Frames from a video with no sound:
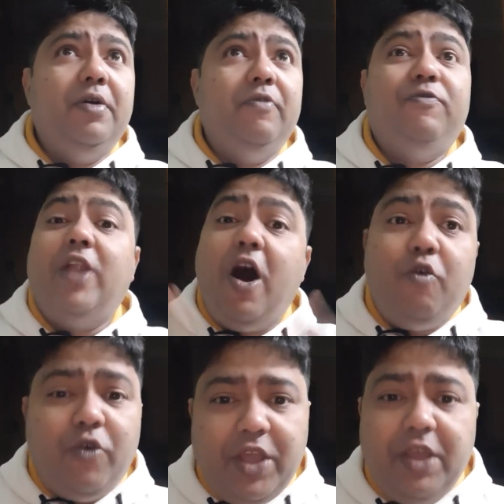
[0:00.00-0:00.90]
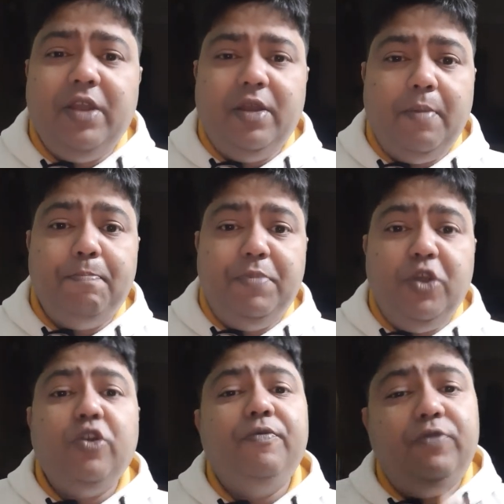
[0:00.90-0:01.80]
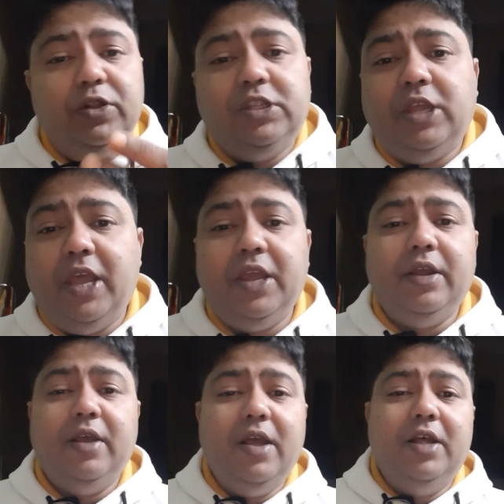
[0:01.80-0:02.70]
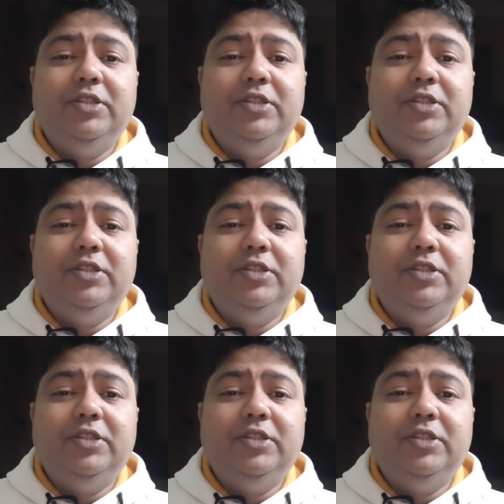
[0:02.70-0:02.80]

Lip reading: flowering, beautiful thing